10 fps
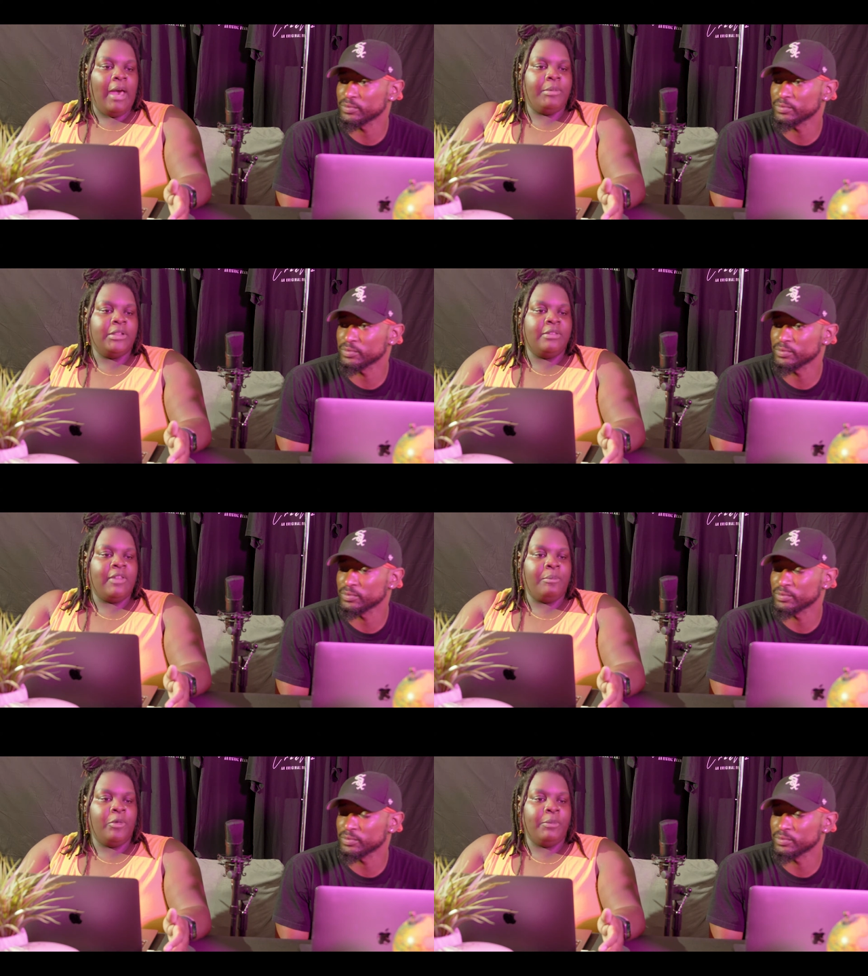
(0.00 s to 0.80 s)
Speaker 1: I believe
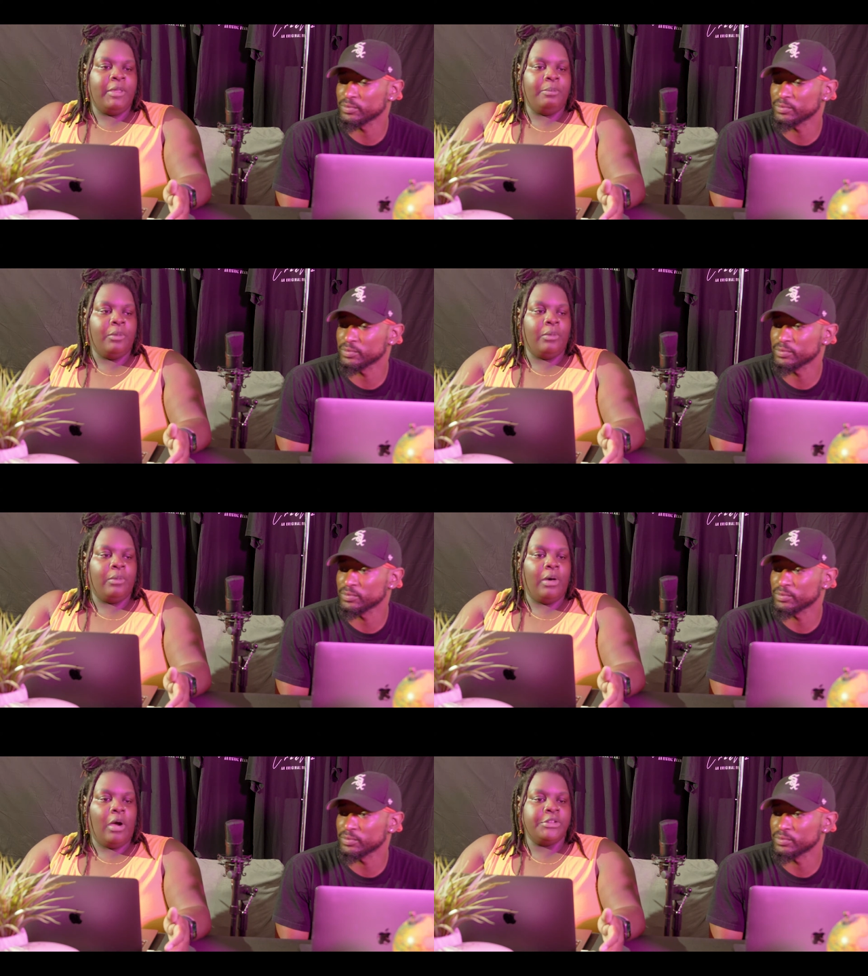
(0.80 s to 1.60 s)
that more
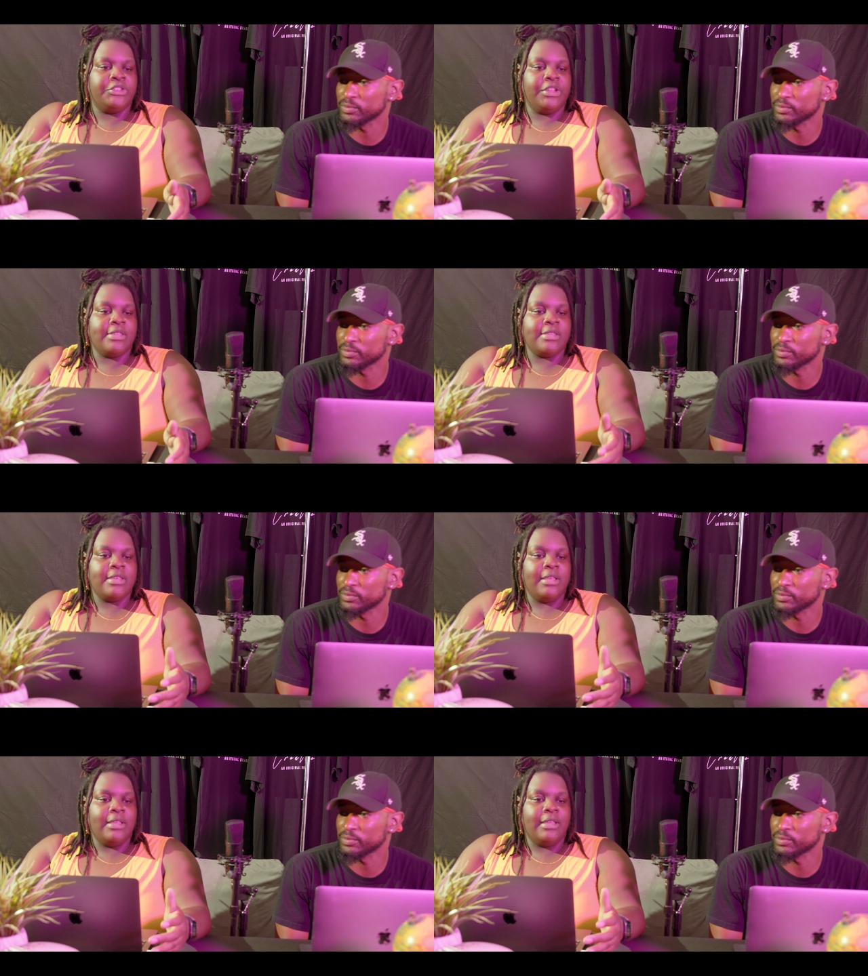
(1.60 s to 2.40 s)
people are just
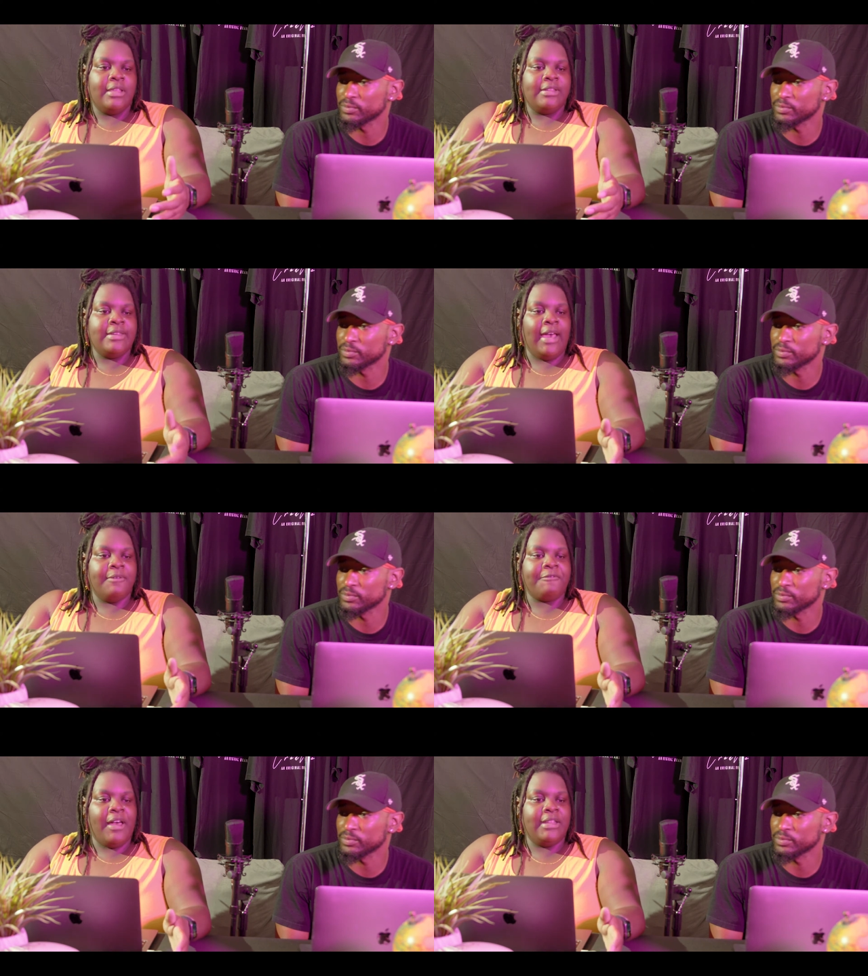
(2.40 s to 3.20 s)

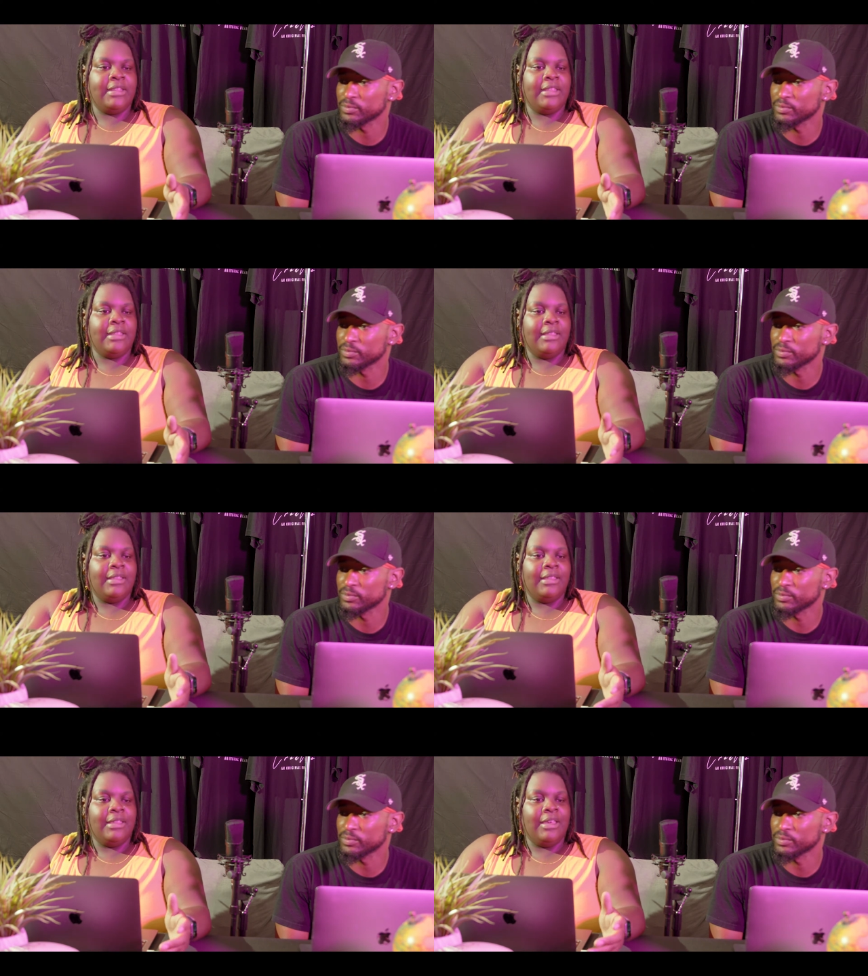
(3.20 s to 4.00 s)
not finding
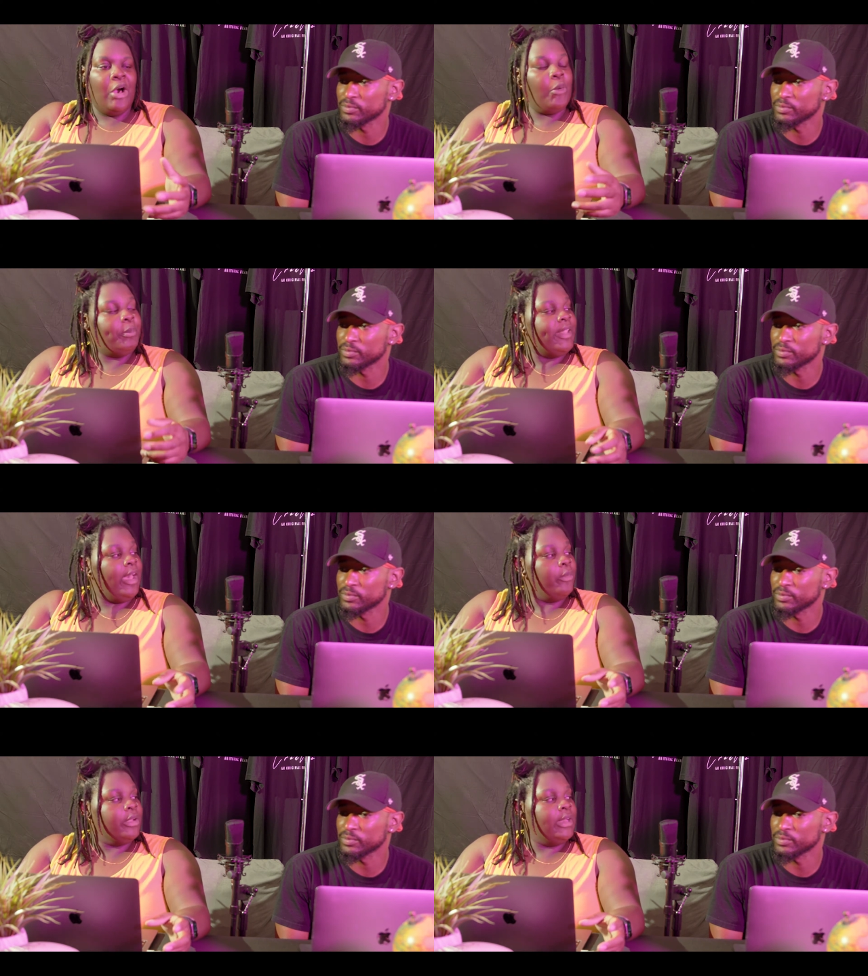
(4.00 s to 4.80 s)
hope in that
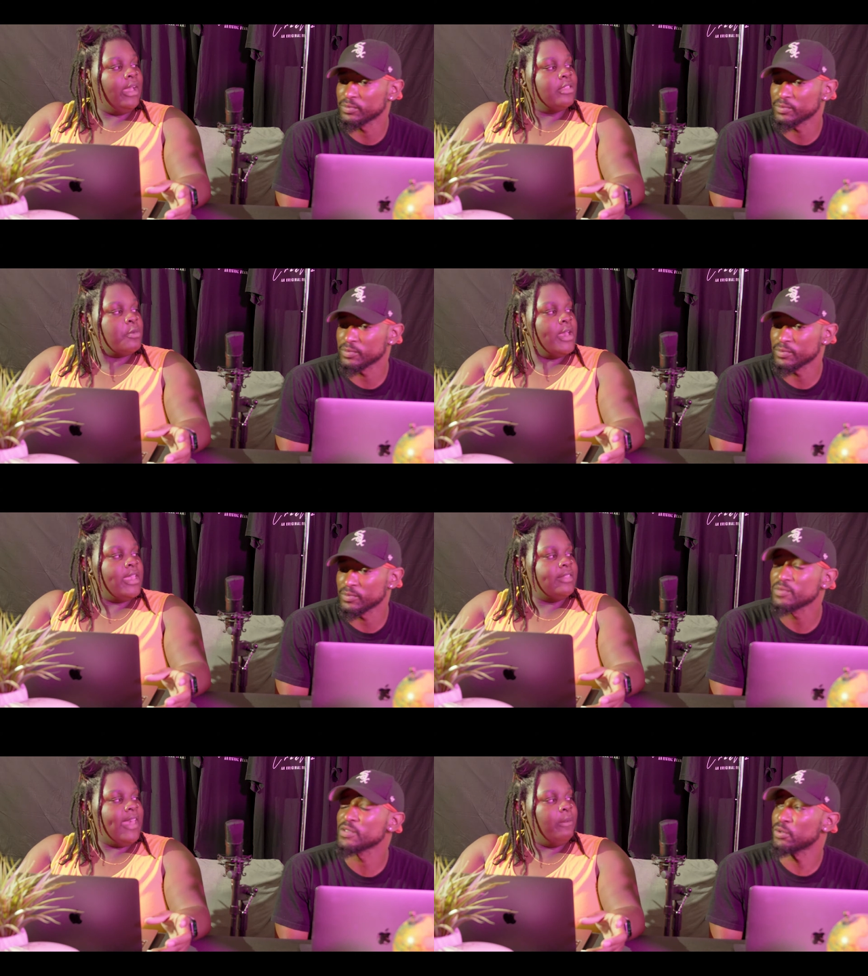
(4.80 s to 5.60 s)
organized
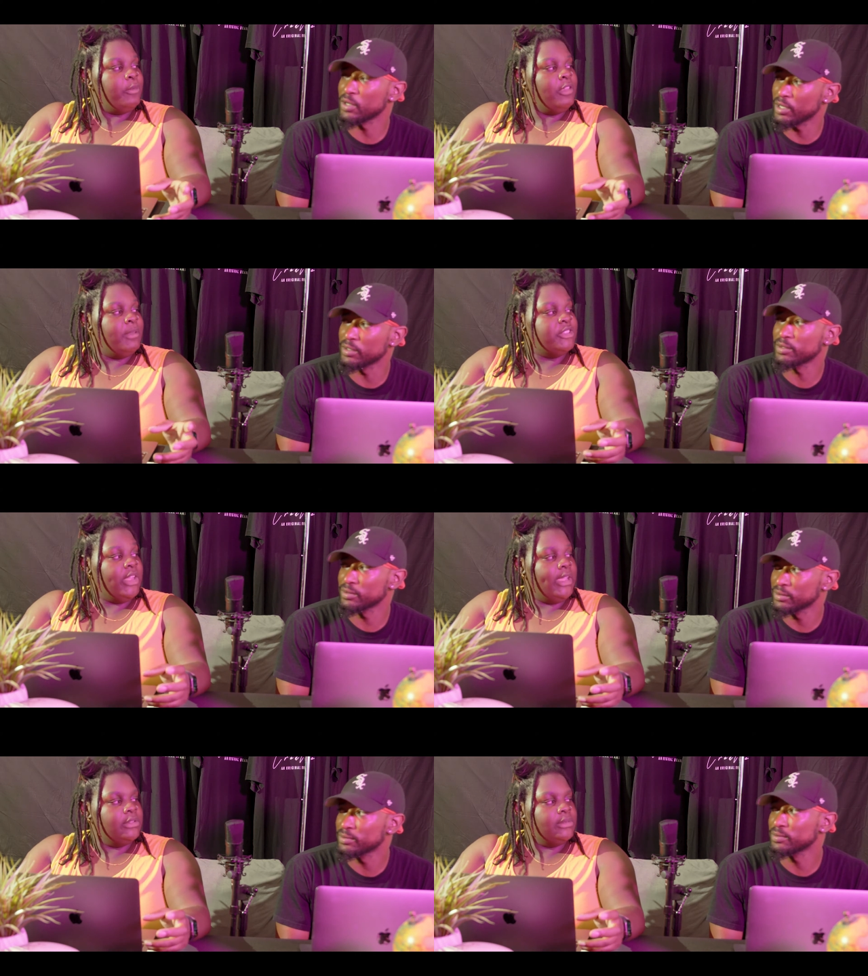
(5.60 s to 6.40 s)
way that right. we've been
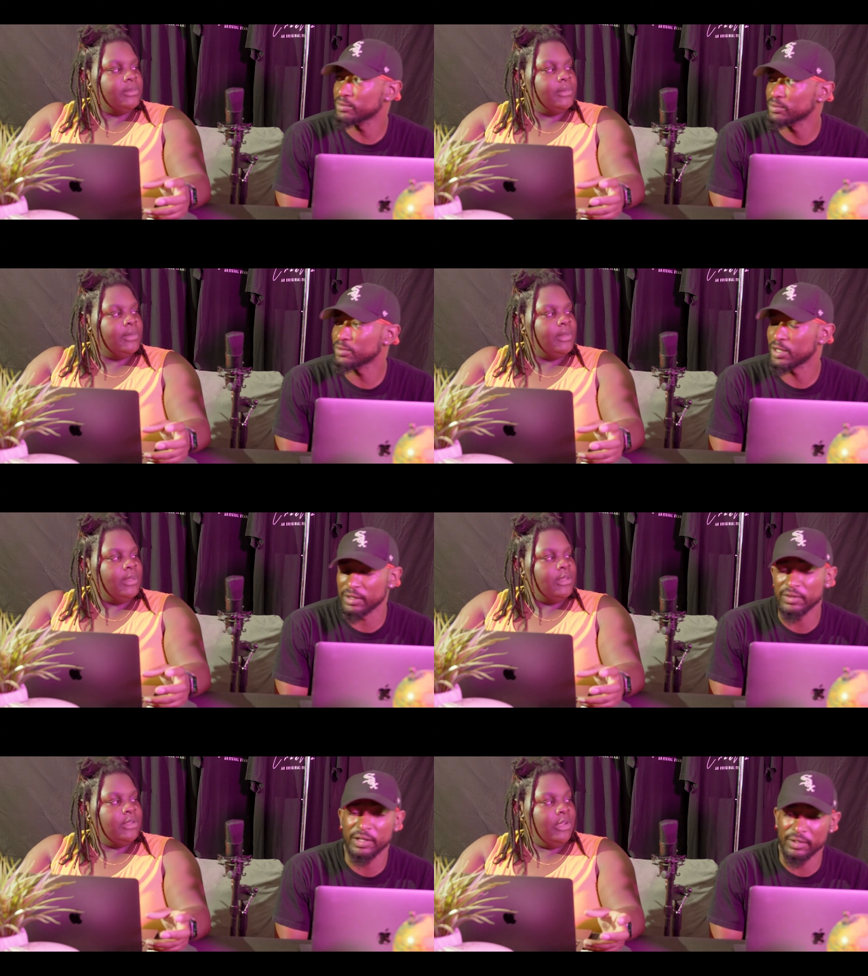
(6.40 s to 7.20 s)
chained to. Right,
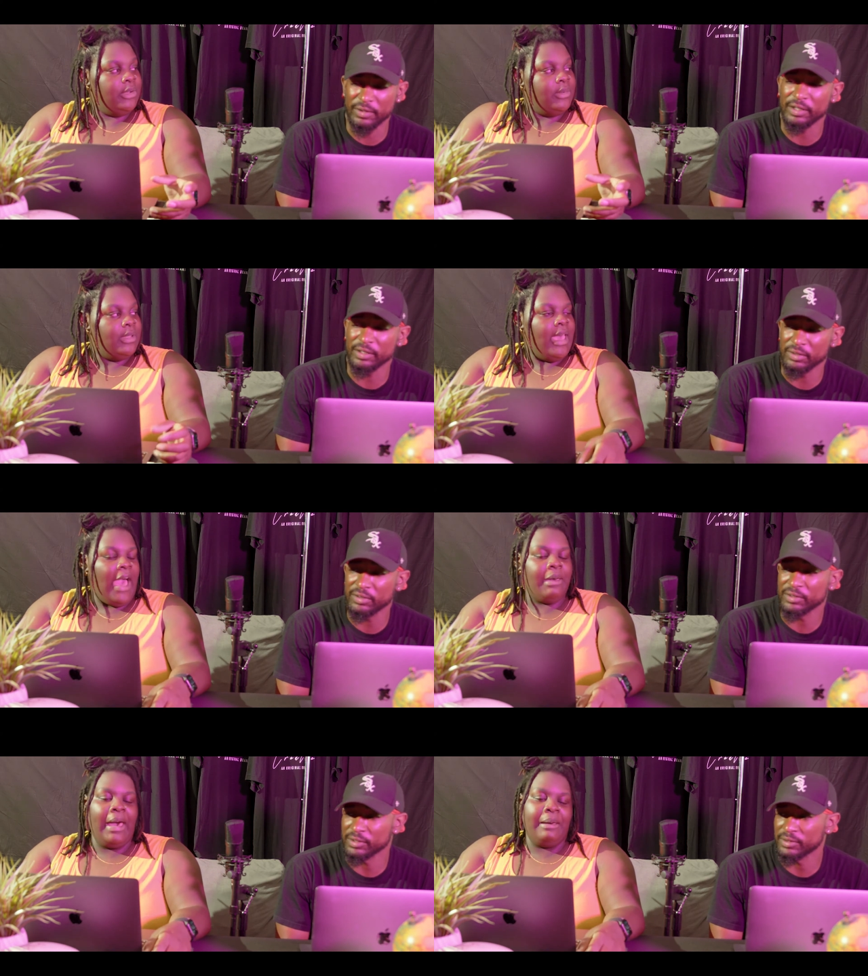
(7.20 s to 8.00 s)
right, you know,
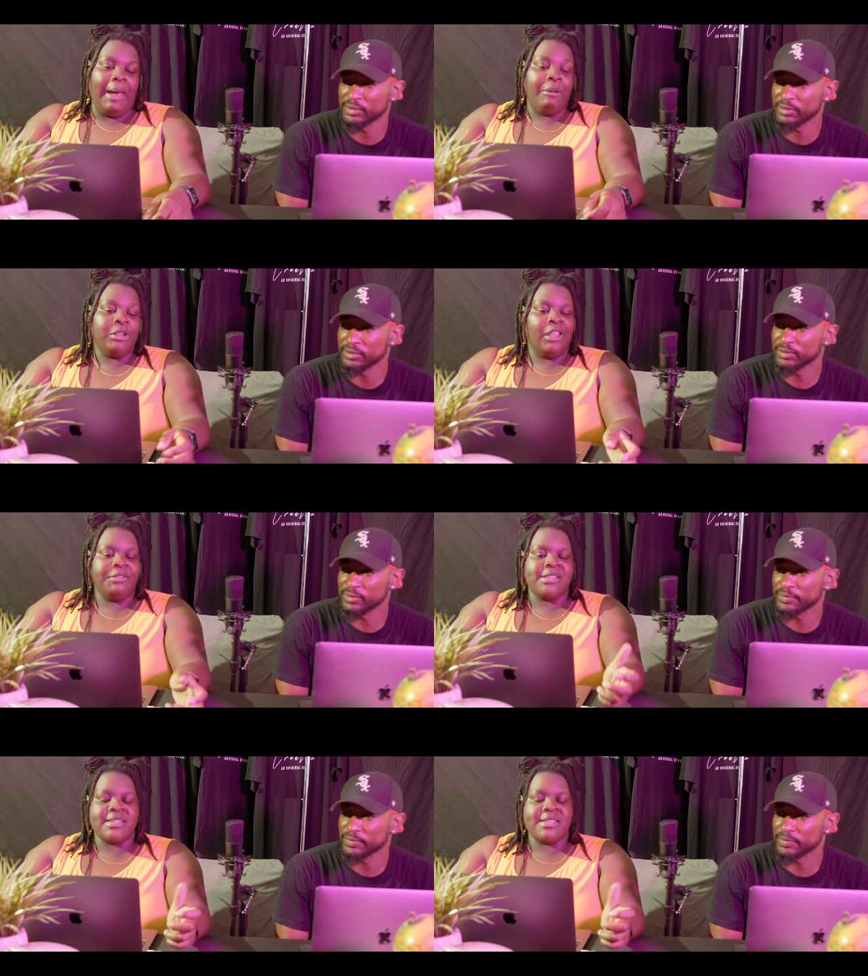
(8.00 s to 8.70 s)
I, I, I would love to